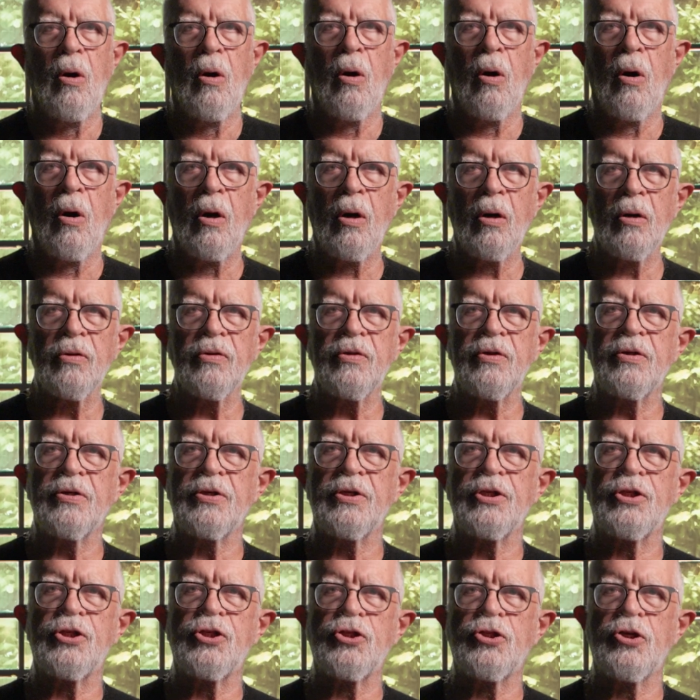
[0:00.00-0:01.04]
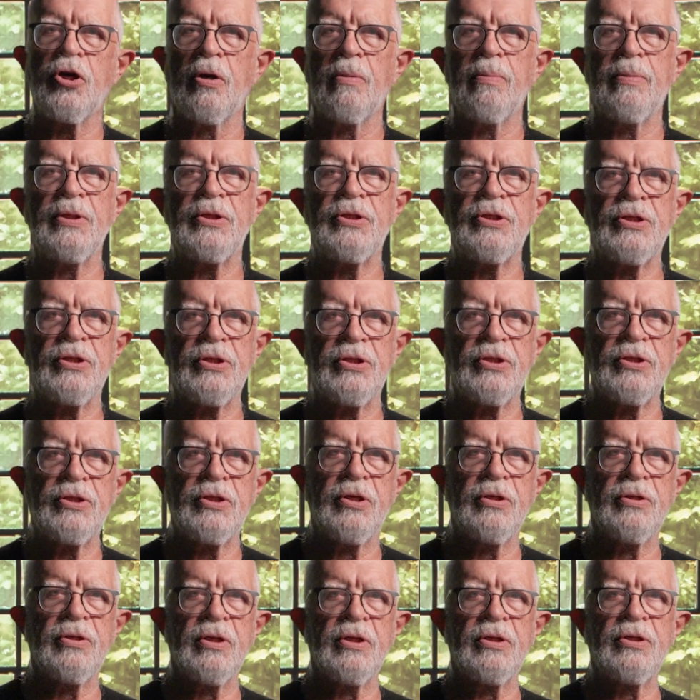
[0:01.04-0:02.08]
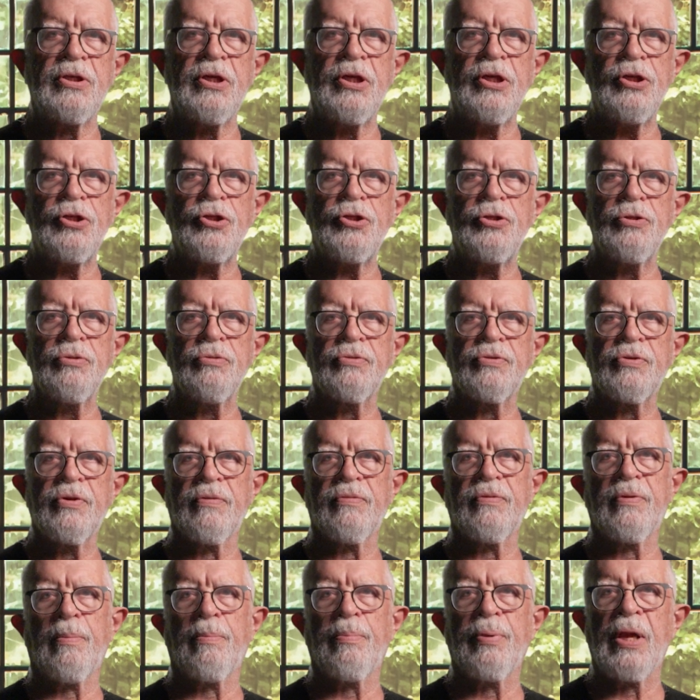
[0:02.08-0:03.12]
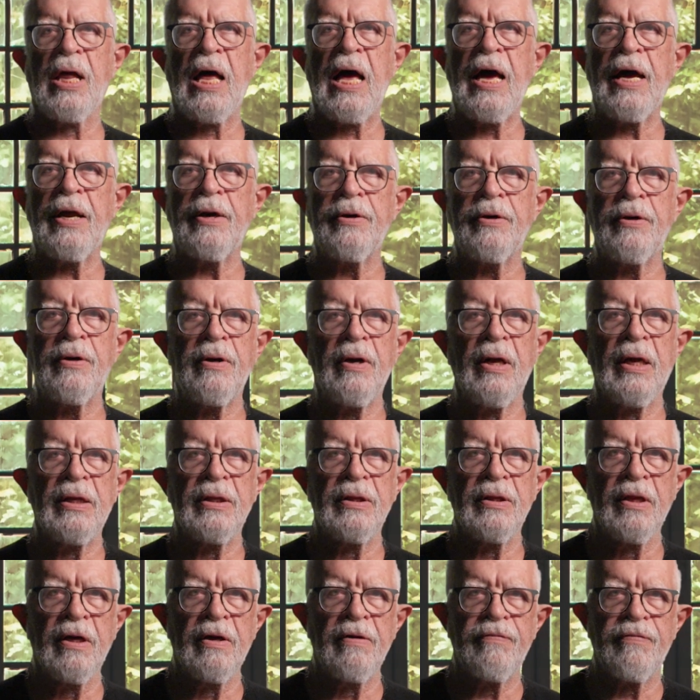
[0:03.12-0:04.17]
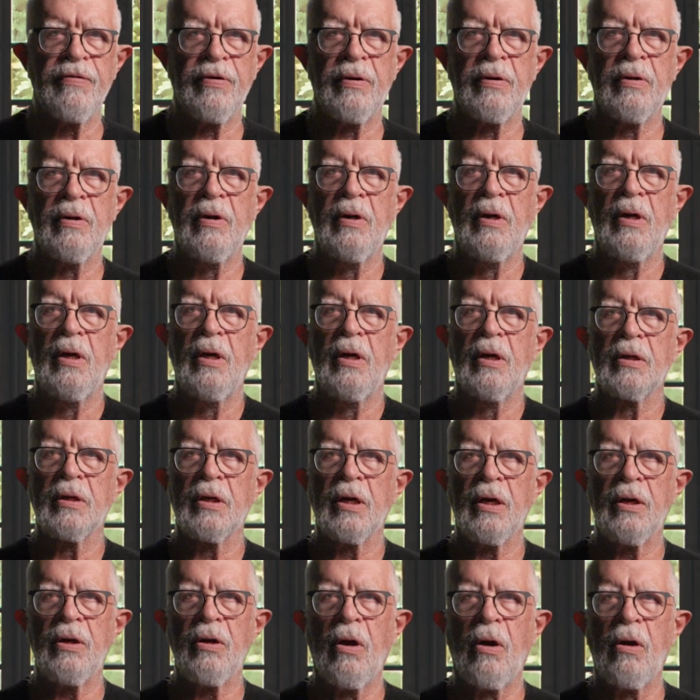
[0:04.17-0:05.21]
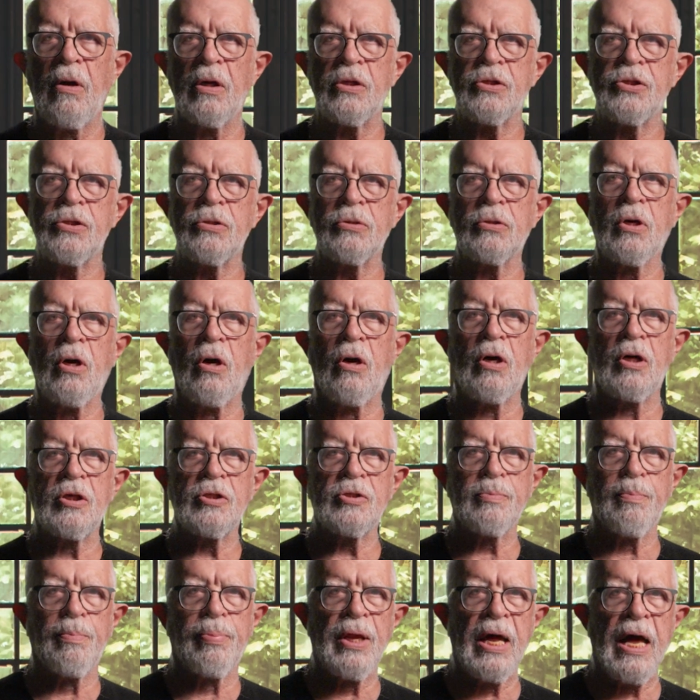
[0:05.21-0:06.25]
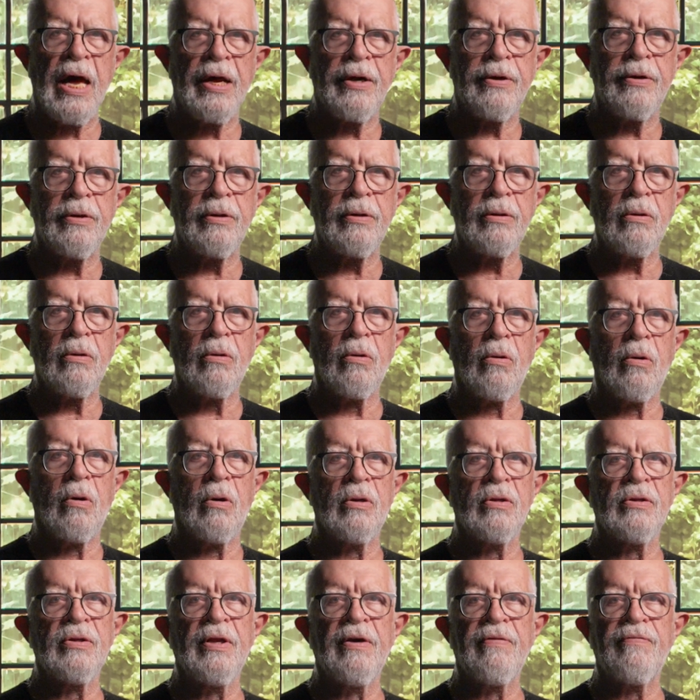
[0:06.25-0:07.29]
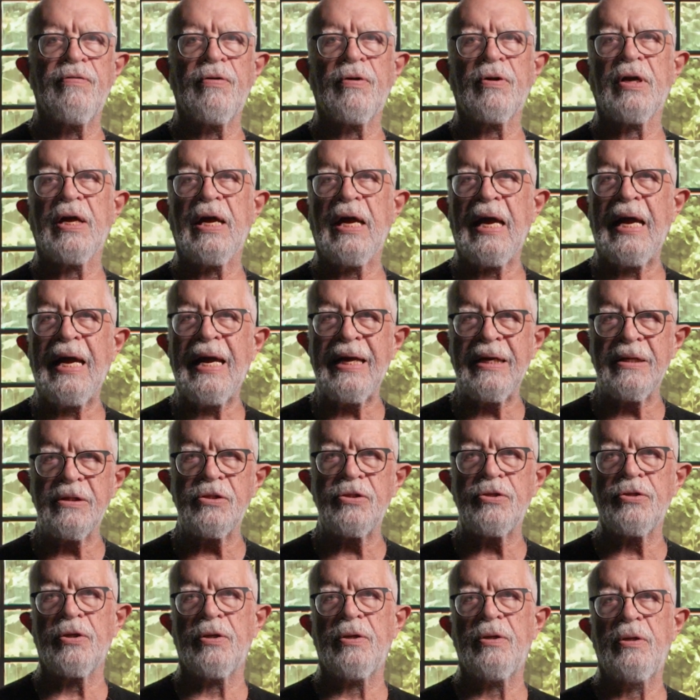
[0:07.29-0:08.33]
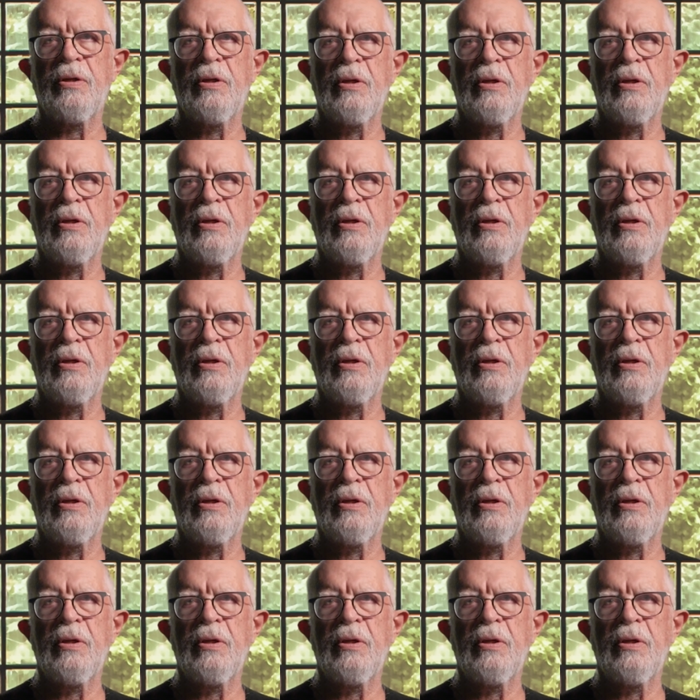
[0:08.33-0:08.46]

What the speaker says: All the disturbances to the tissues of the bladder and liver can also cause bladder or liver cancer.